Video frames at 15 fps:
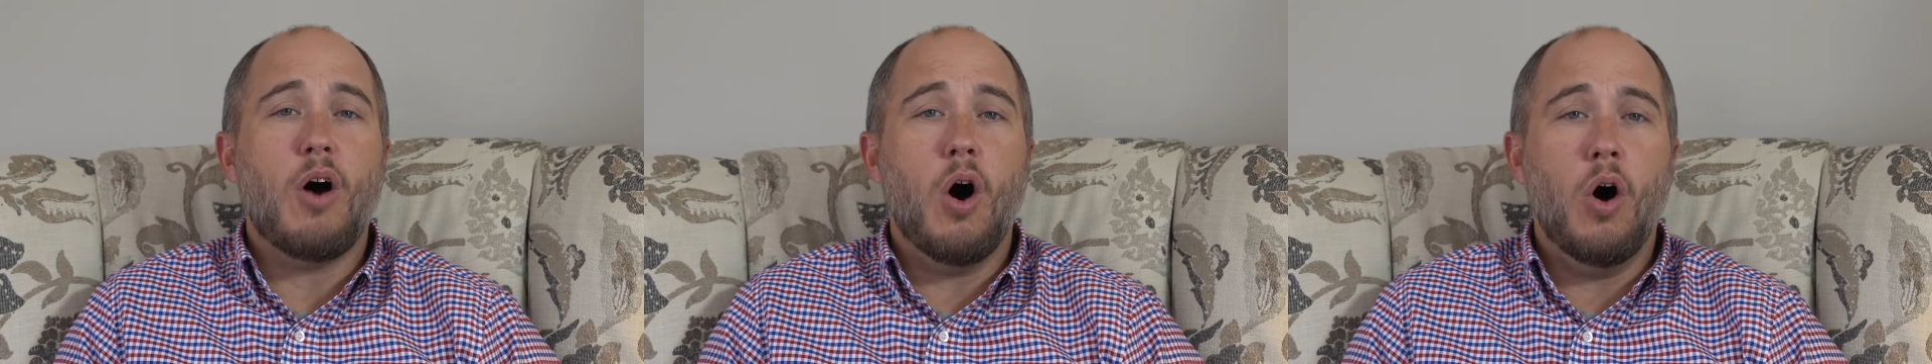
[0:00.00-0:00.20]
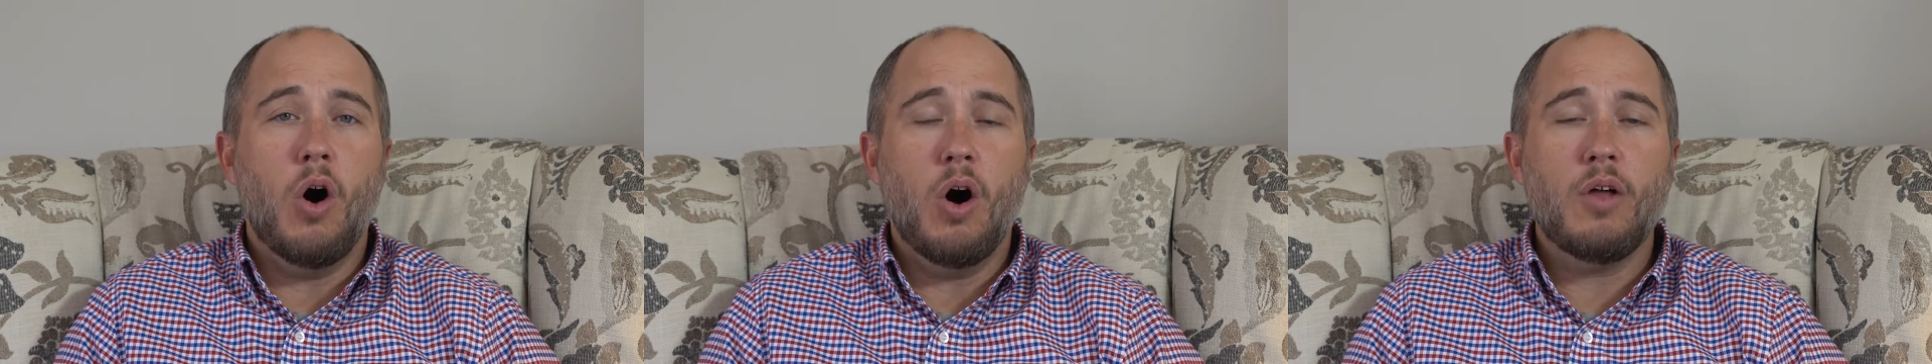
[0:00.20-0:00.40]

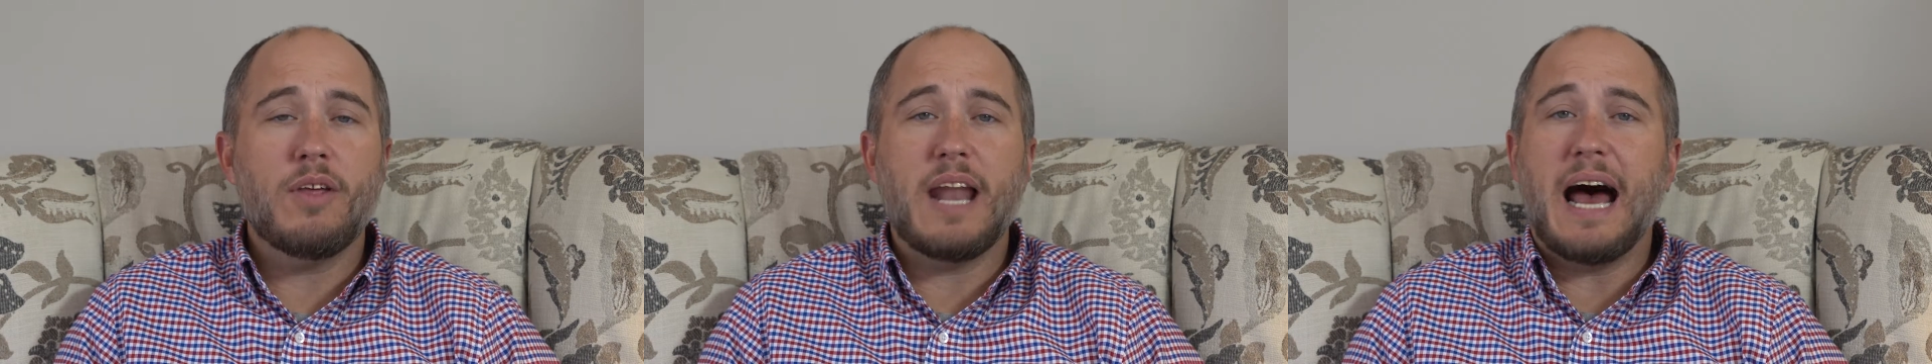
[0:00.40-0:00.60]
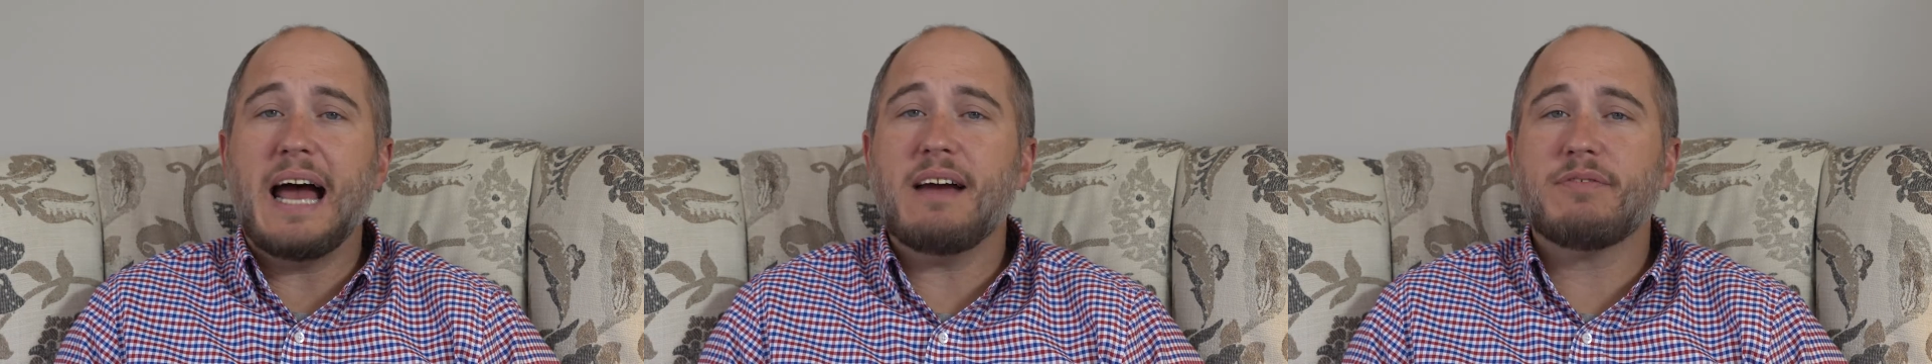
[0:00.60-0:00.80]
all that
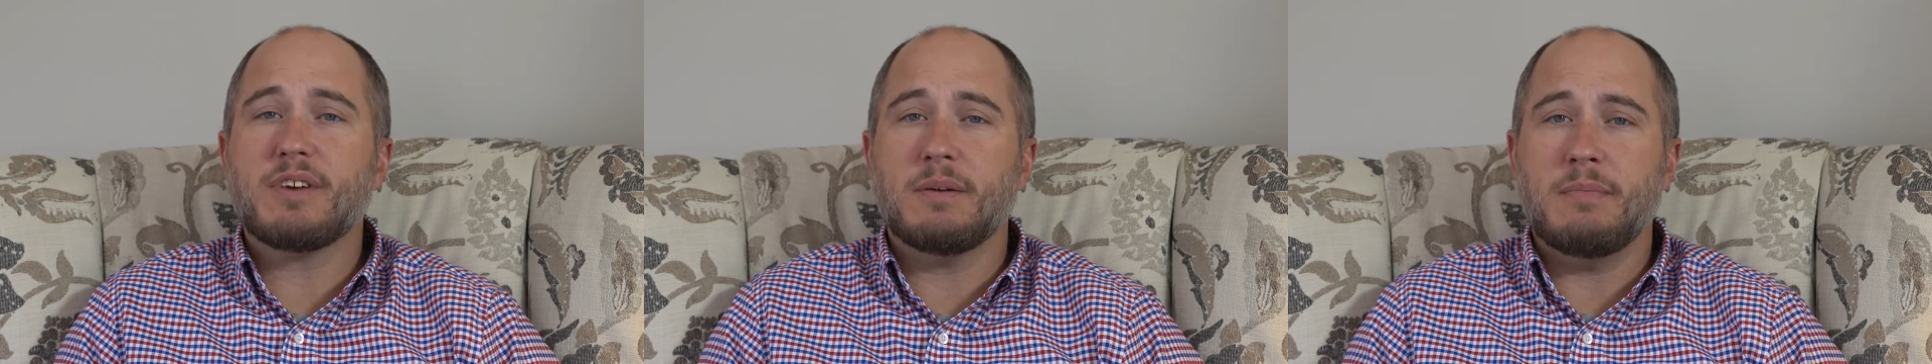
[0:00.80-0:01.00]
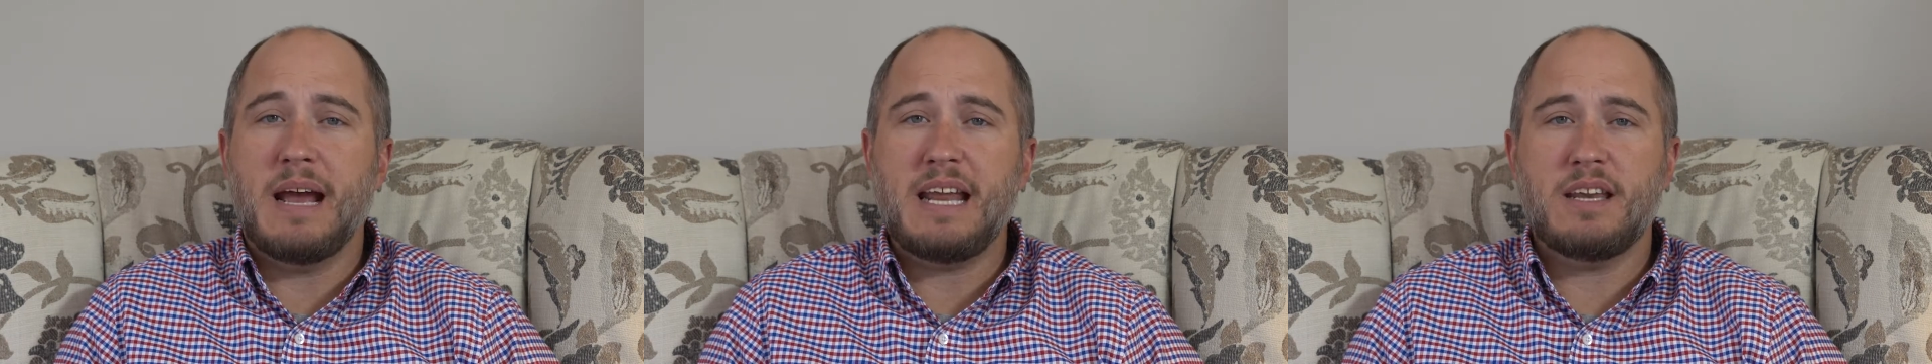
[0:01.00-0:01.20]
I have
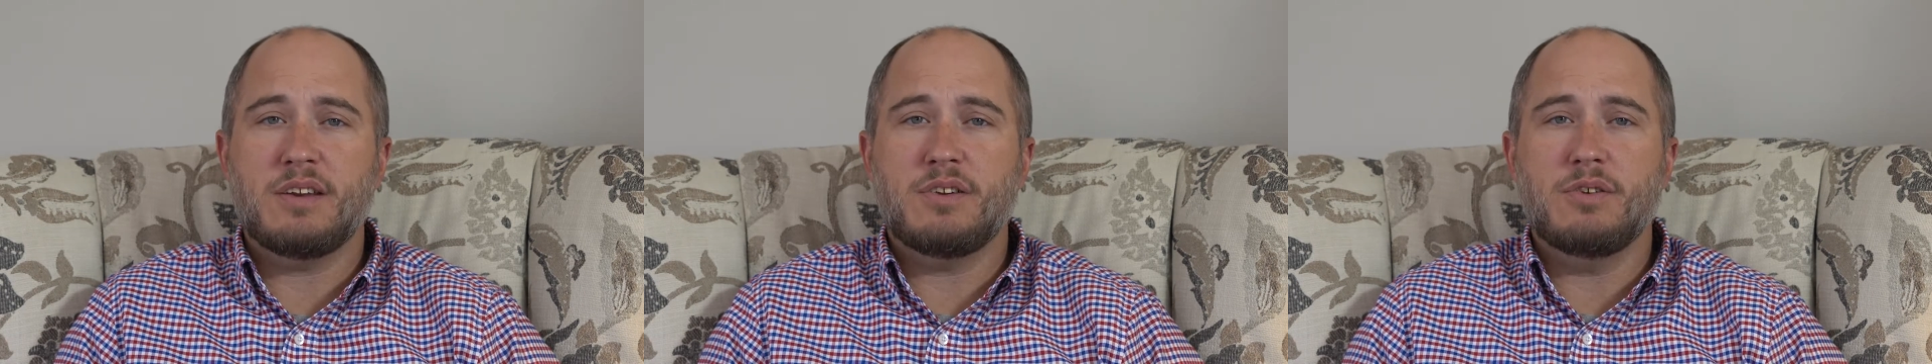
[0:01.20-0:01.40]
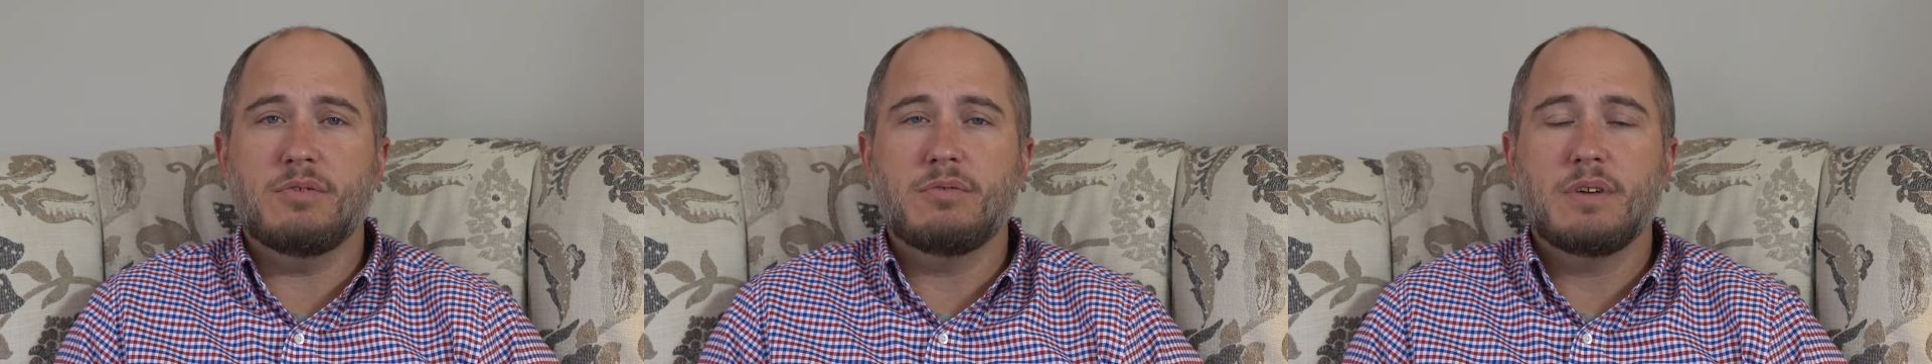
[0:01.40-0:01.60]
commanded
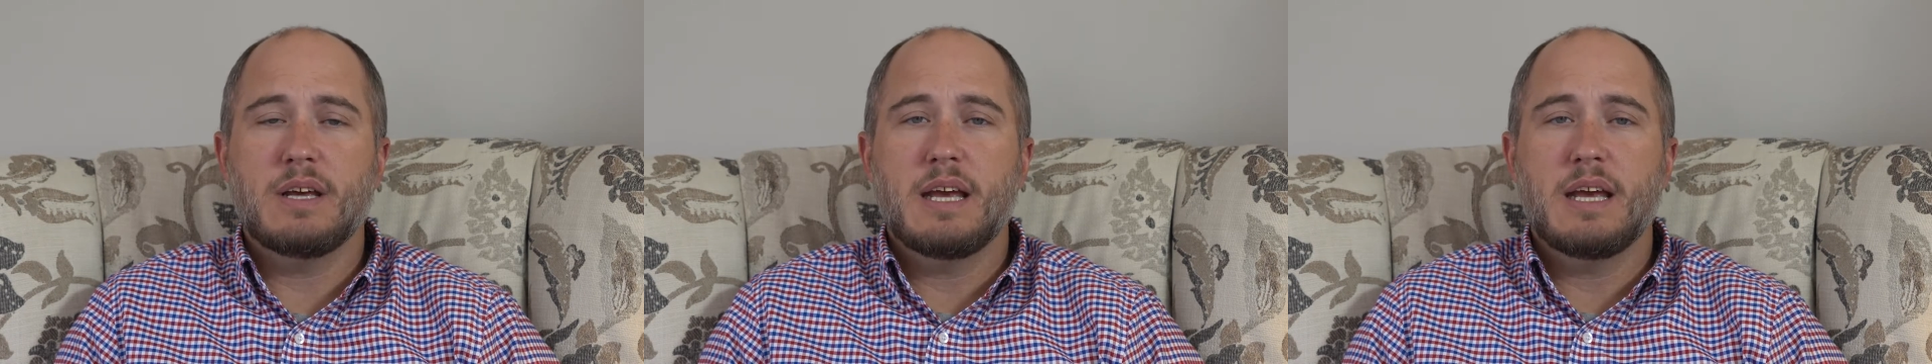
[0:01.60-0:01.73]
you.